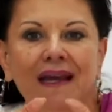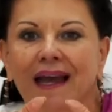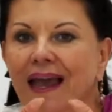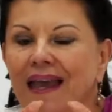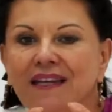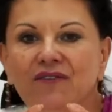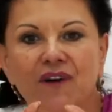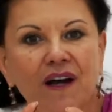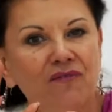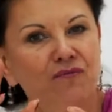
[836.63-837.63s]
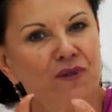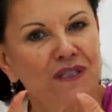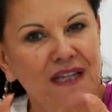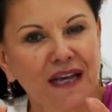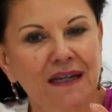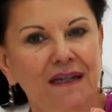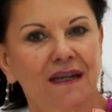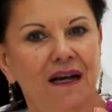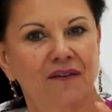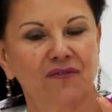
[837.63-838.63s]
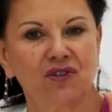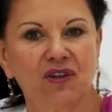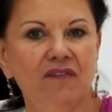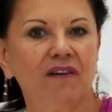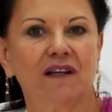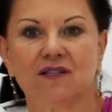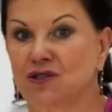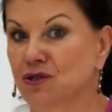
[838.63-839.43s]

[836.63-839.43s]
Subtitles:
85% of travelers